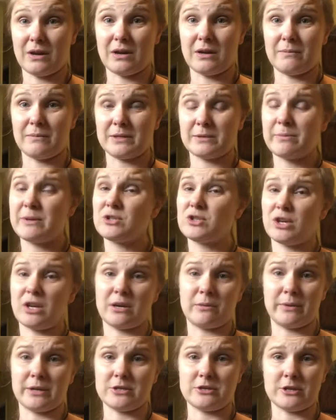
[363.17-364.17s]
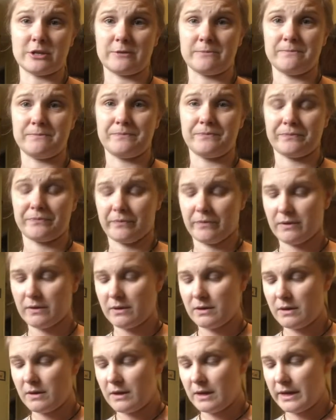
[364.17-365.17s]
especially on a budget.
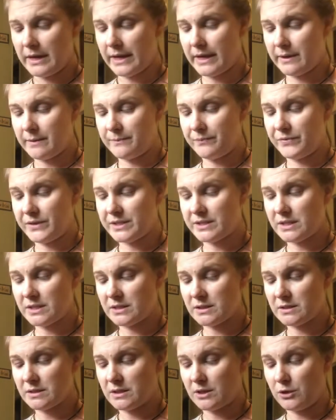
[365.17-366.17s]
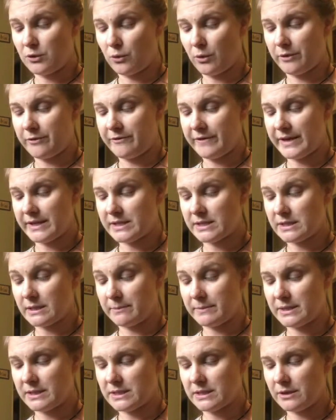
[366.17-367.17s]
And this is the North Face
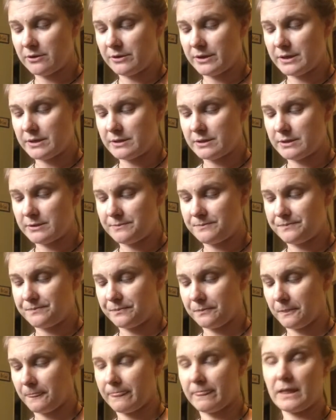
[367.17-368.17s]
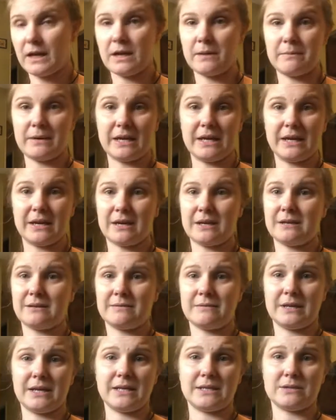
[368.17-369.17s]
Summit Series. Again,
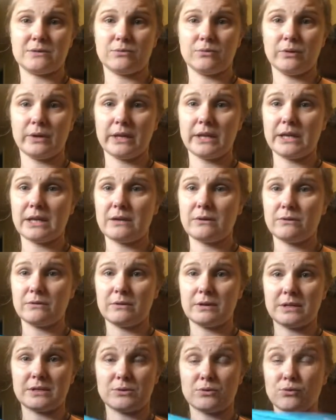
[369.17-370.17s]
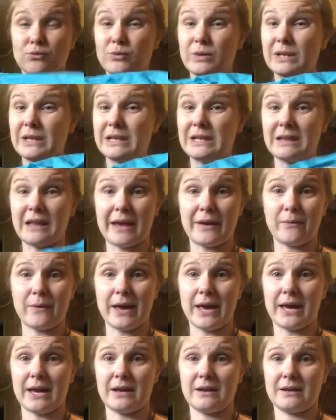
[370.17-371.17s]
it's a really
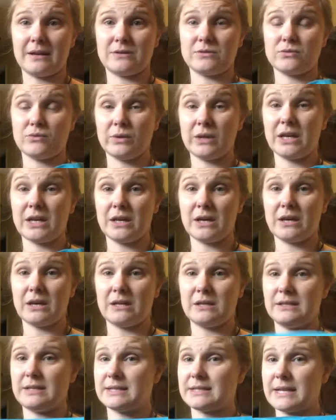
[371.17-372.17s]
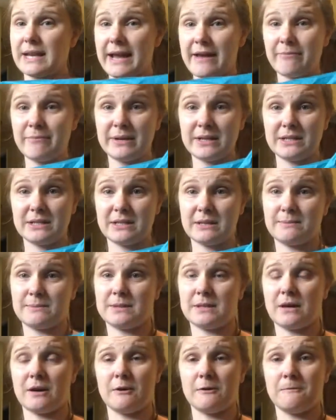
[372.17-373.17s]
lightweight. It's really good. Doesn't have pit zips
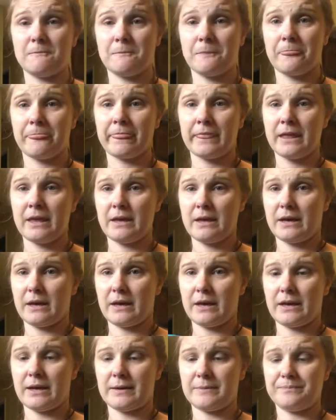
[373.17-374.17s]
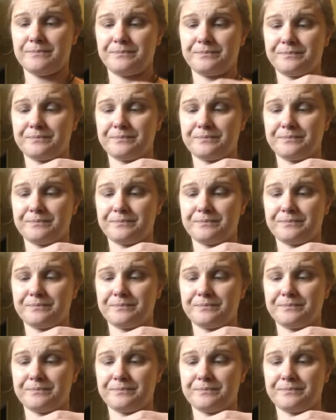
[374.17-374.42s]
though. And